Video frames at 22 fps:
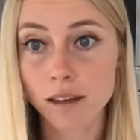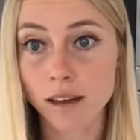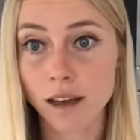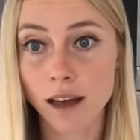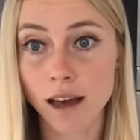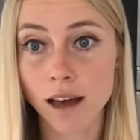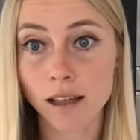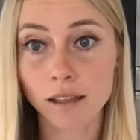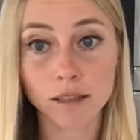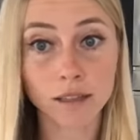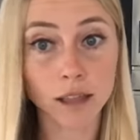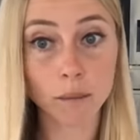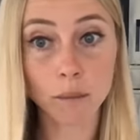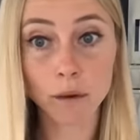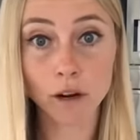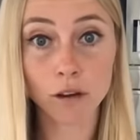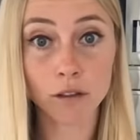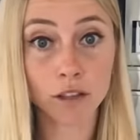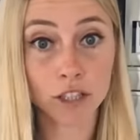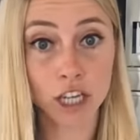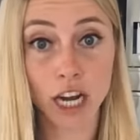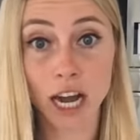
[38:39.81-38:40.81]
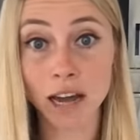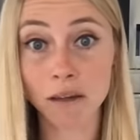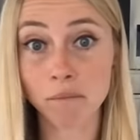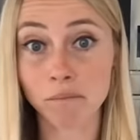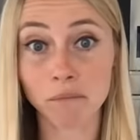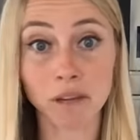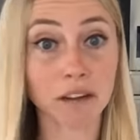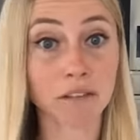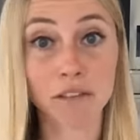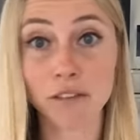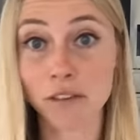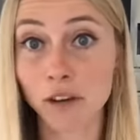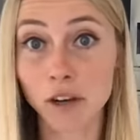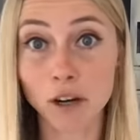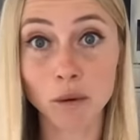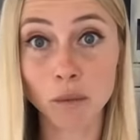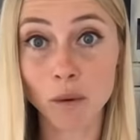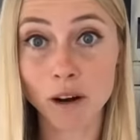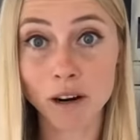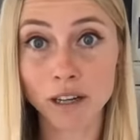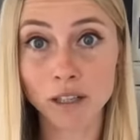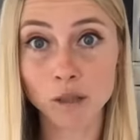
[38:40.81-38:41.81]
Uh, let me know in the chat if you're
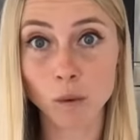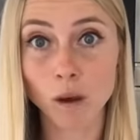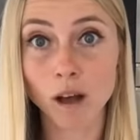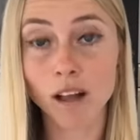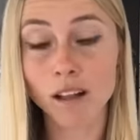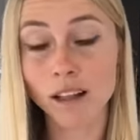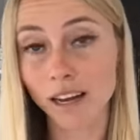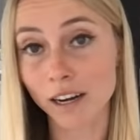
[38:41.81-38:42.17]
one as well.